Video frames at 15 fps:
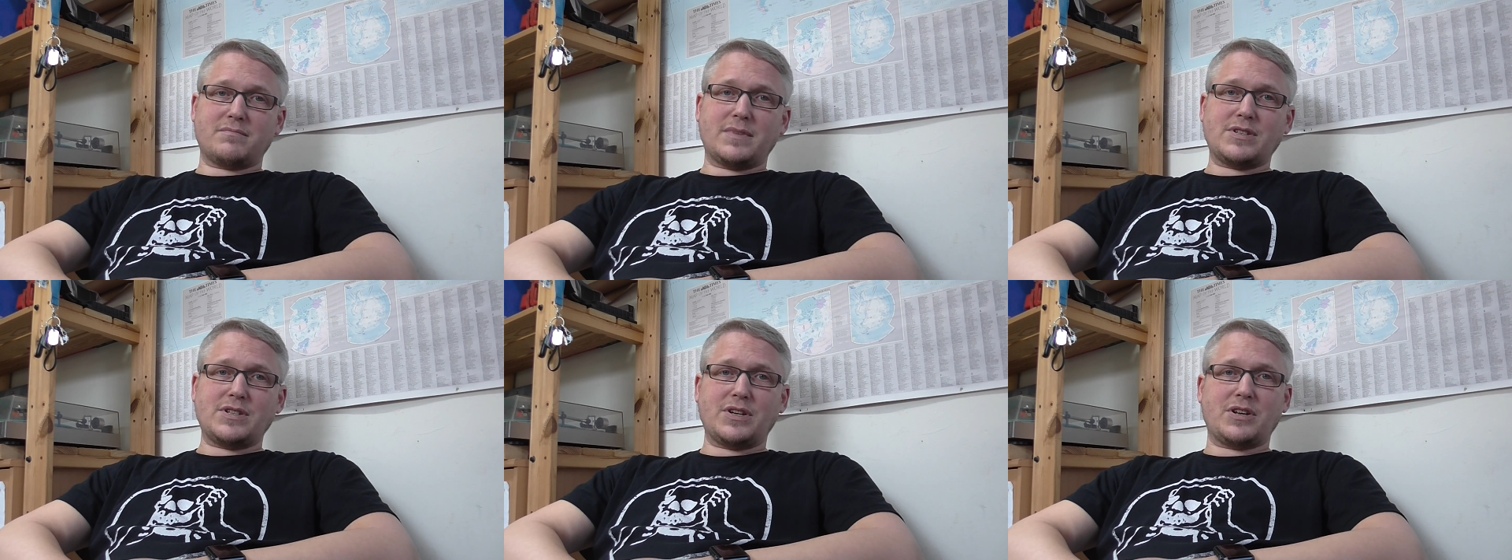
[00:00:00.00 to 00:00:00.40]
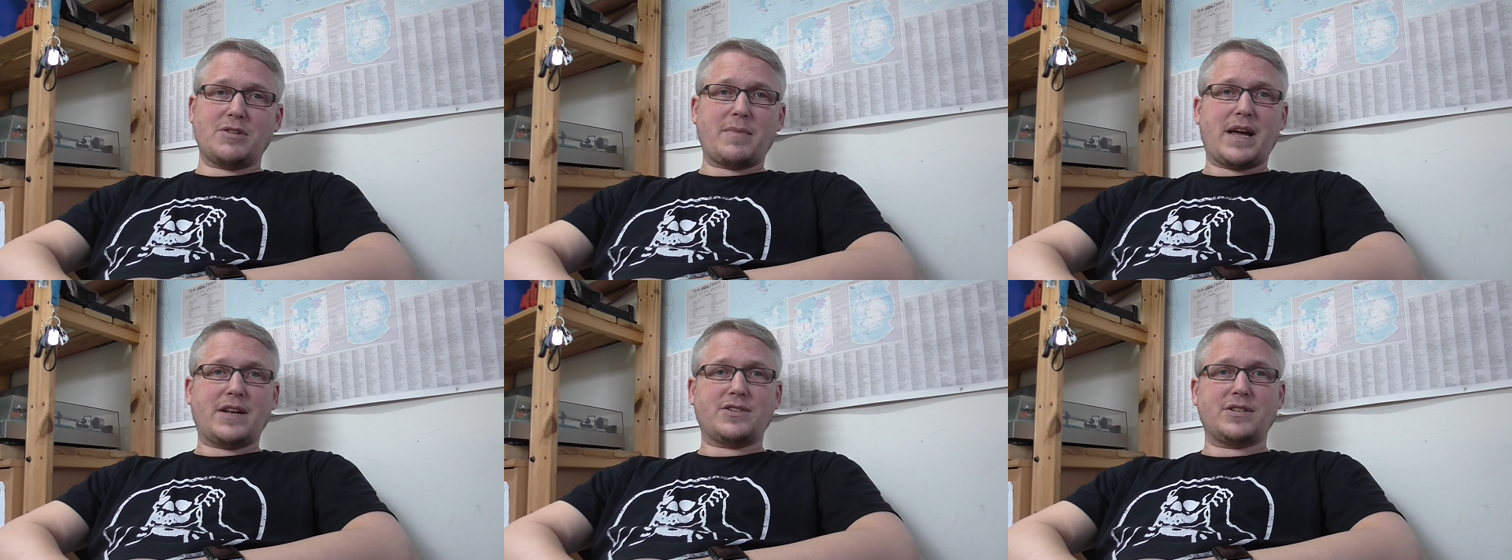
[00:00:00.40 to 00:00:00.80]
as you can
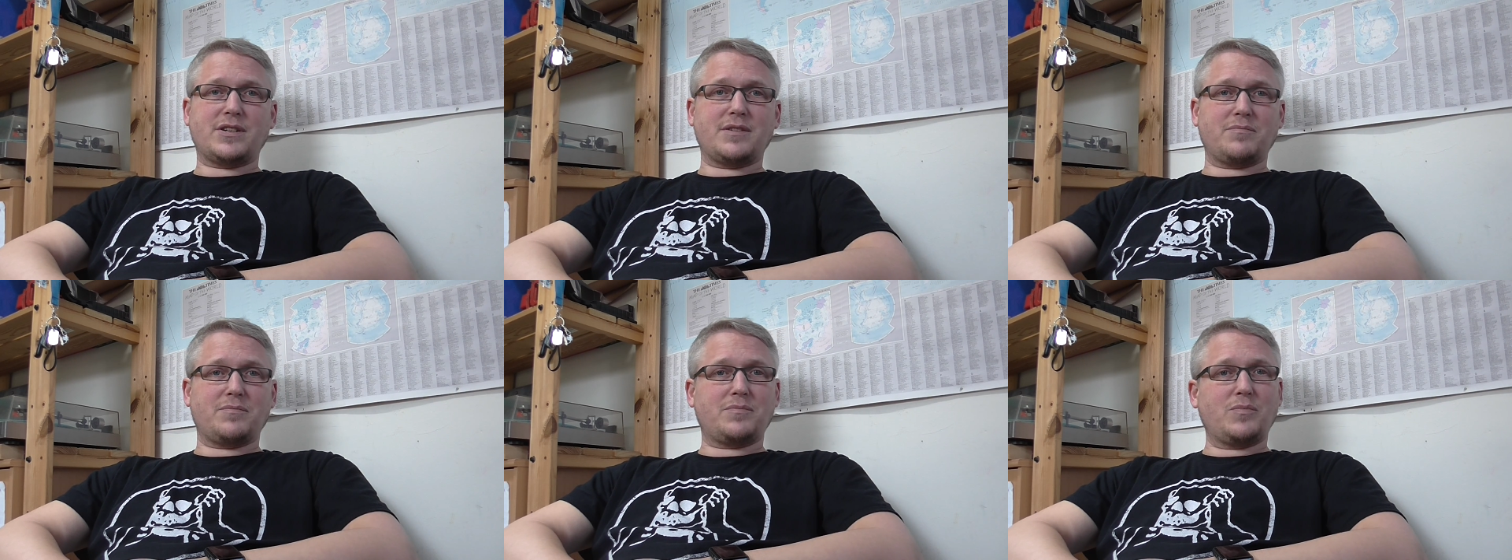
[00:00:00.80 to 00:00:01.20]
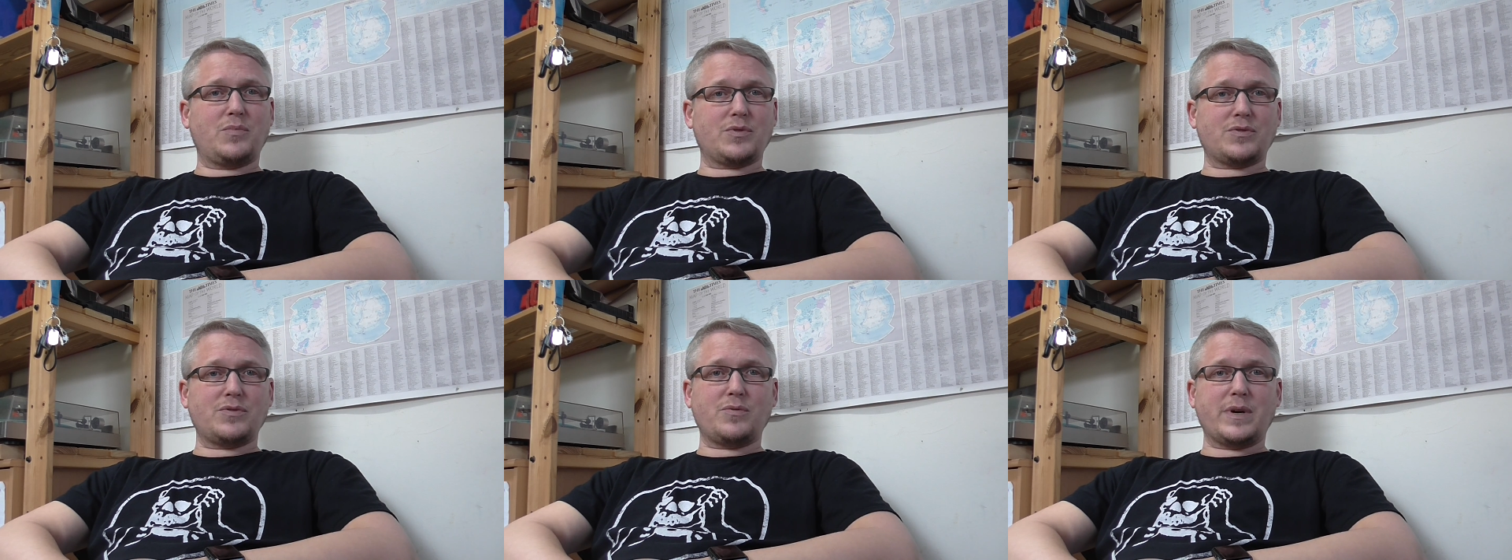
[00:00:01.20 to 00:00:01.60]
imagine, it
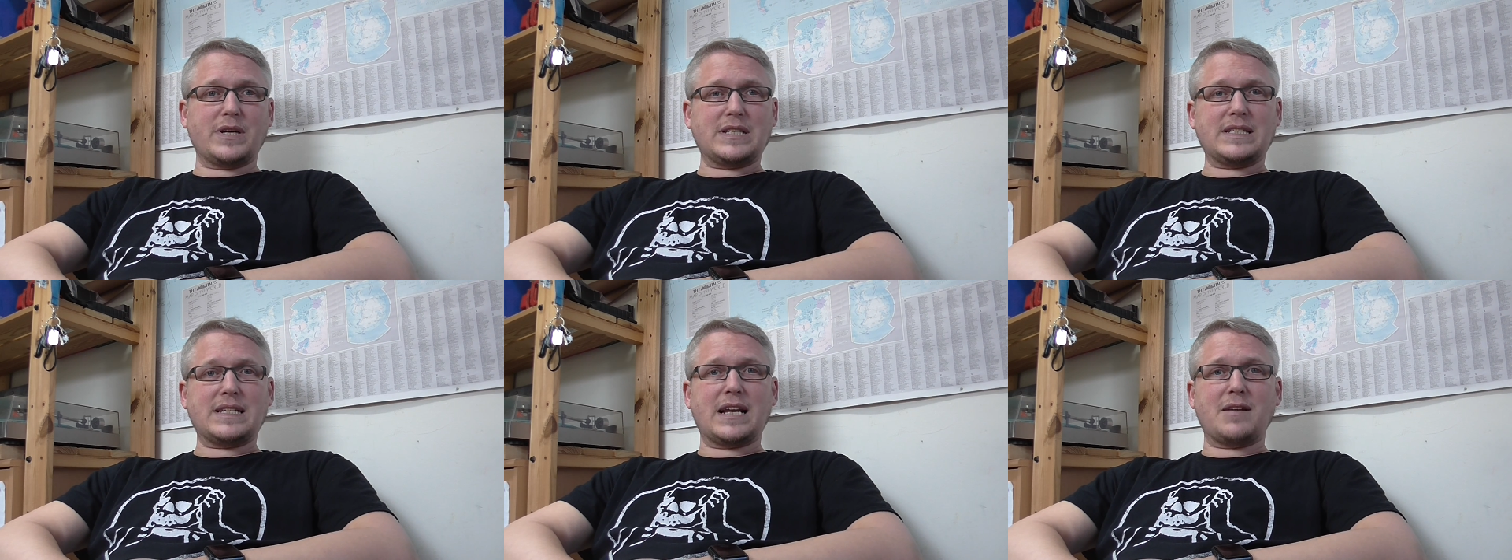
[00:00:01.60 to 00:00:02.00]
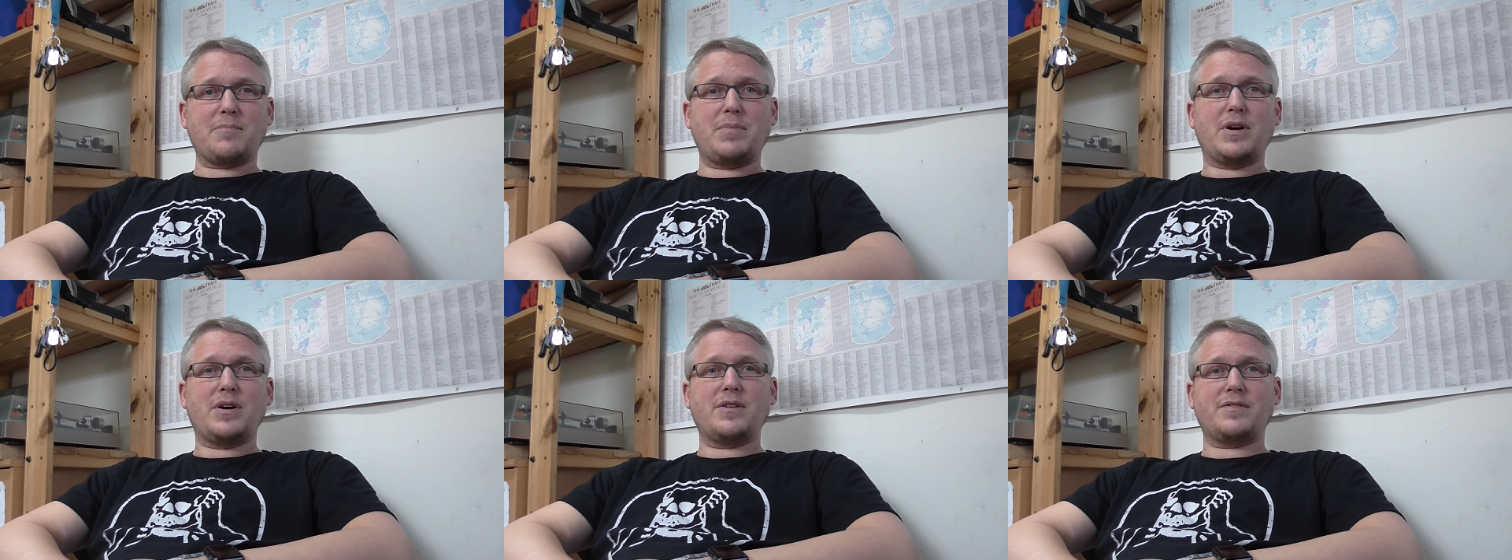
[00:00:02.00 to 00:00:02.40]
wasn't always exactly
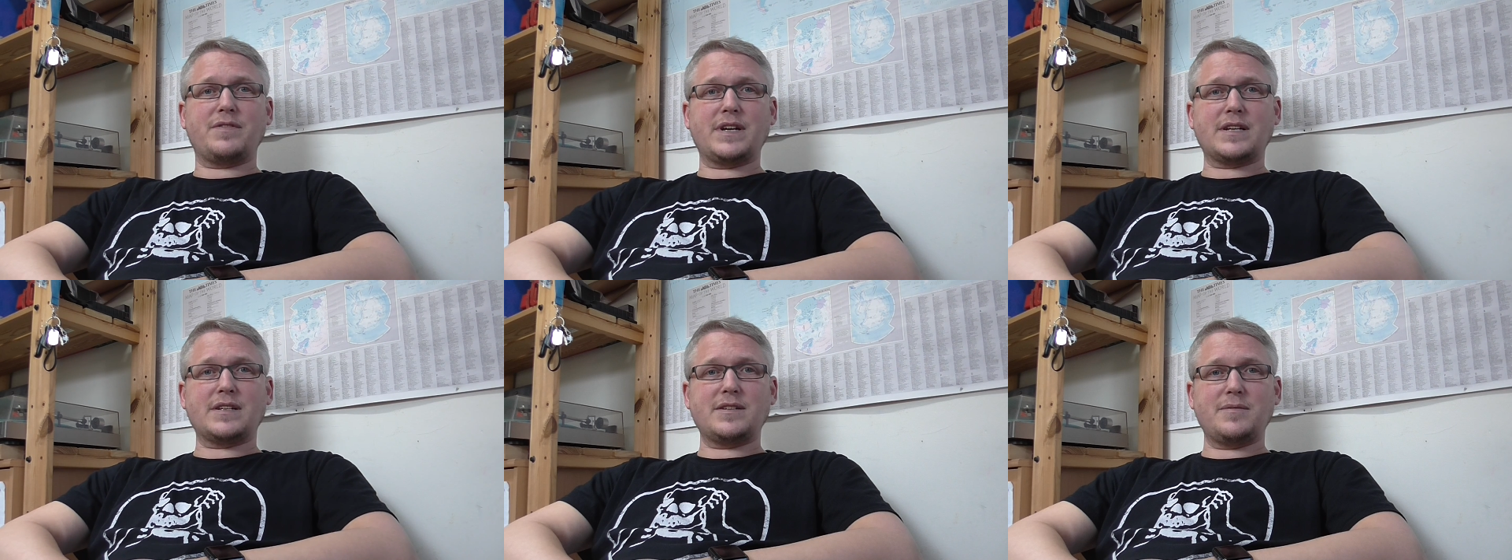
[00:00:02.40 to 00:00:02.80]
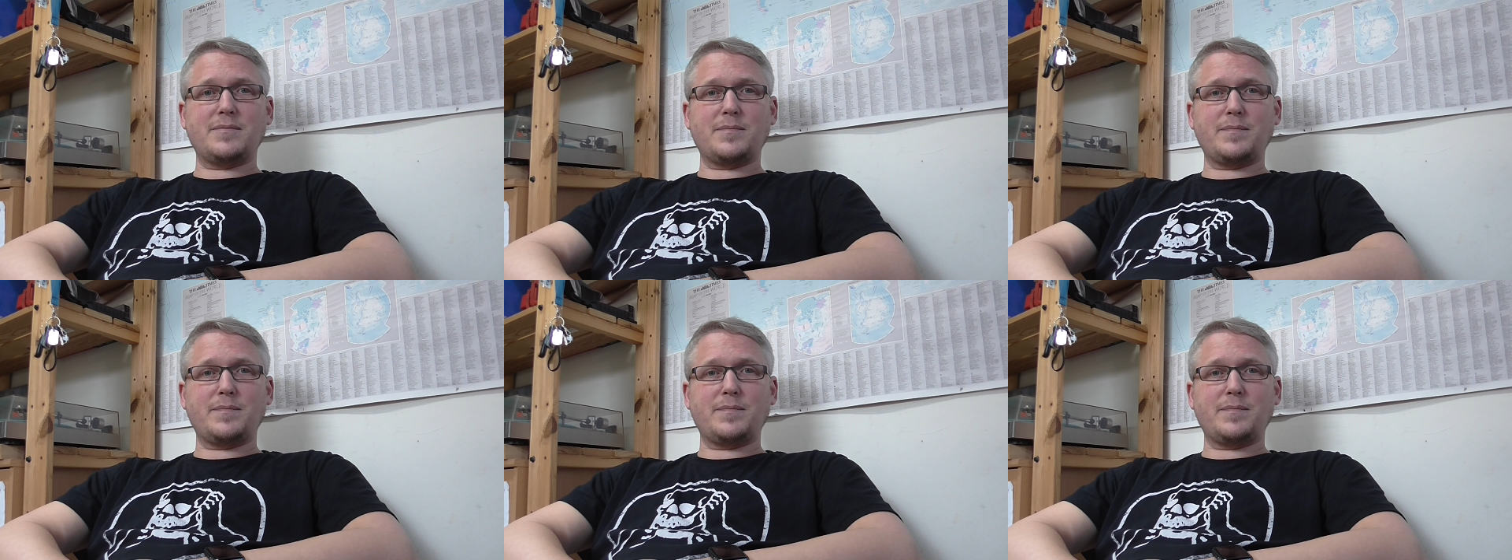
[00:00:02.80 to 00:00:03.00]
perfect.